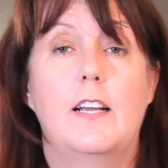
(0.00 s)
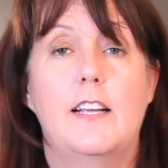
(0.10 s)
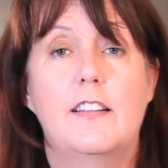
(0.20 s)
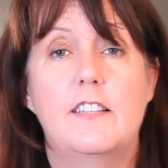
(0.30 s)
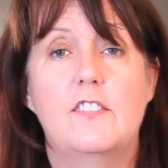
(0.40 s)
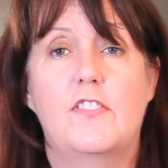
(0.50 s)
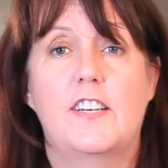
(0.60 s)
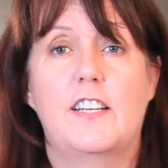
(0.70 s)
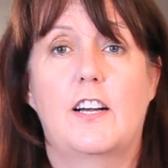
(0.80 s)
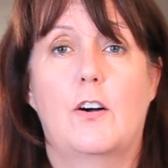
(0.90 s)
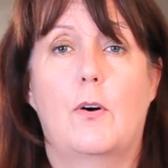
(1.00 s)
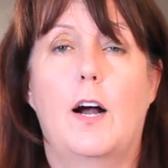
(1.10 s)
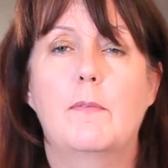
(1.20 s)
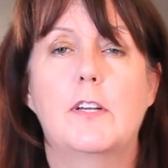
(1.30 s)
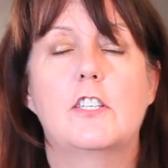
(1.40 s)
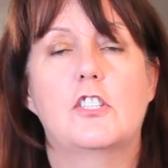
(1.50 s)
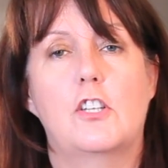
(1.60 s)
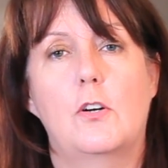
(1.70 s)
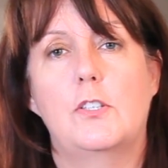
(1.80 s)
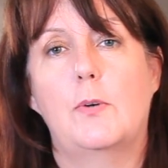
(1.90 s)
In this video, I'm going to
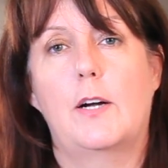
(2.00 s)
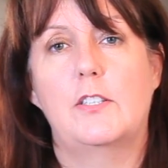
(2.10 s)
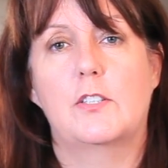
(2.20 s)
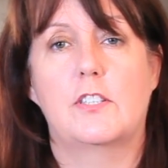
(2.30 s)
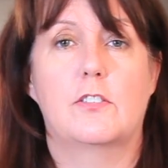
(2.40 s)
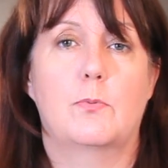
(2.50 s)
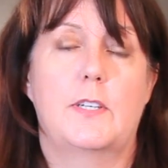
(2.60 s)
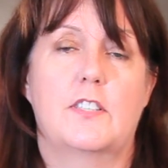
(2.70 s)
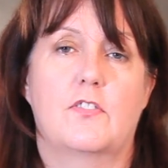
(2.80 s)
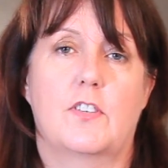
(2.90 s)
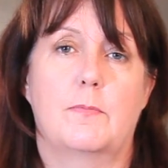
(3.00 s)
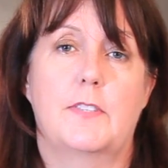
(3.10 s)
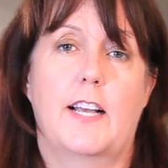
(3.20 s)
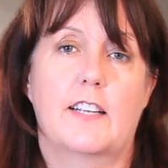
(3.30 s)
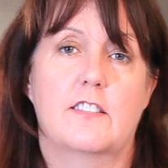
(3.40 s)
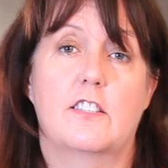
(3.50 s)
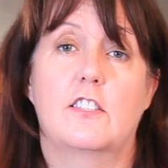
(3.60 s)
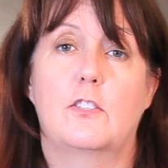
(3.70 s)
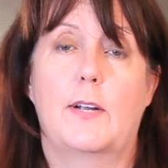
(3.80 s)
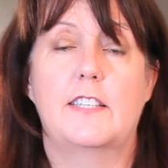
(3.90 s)
show you how you can switch from text
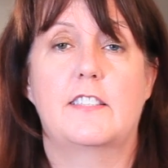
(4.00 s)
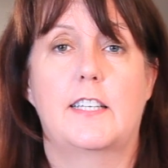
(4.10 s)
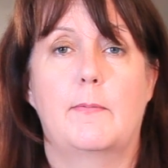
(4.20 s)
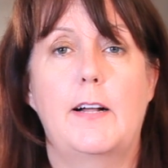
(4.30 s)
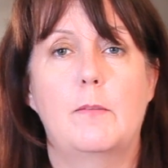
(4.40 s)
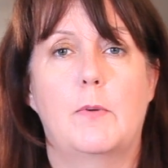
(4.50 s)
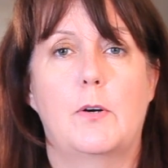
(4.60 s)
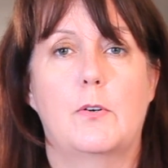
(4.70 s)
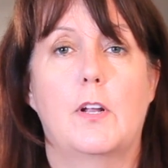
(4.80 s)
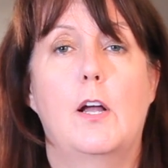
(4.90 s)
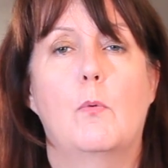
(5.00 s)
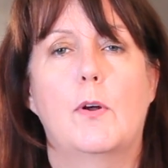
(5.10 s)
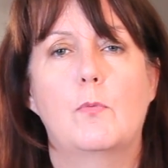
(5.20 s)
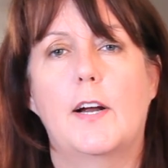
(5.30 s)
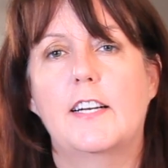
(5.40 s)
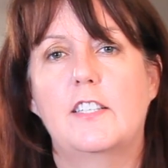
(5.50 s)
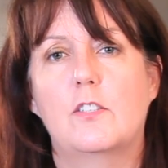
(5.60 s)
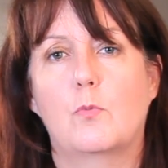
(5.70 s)
to HTML mode when writing your